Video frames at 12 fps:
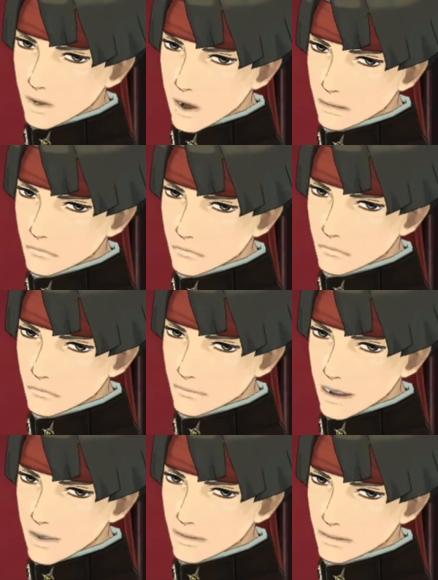Try to stop
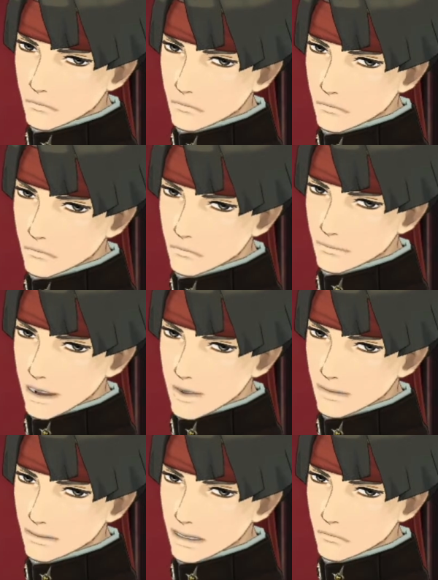fidgeting,
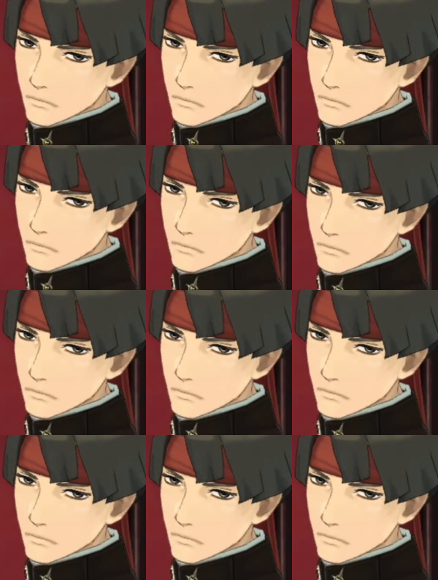Ryunosuke. It's